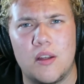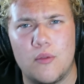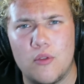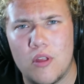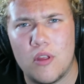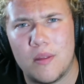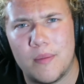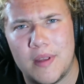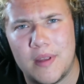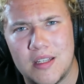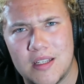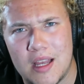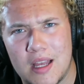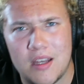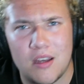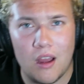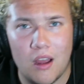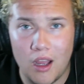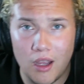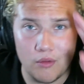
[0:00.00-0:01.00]
With all that being
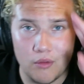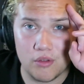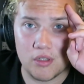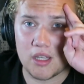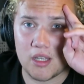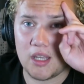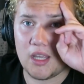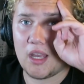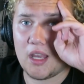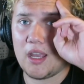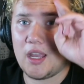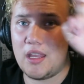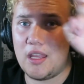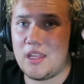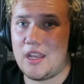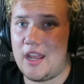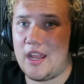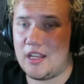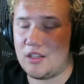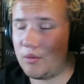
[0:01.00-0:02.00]
said, I will see you in the
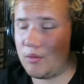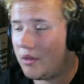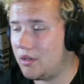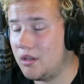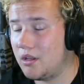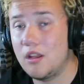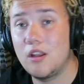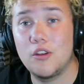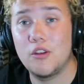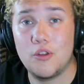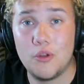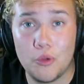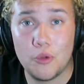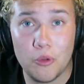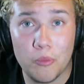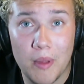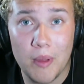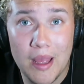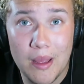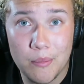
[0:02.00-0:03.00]
next one. Toodle
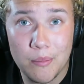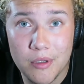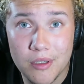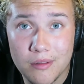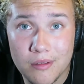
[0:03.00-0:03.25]
pip.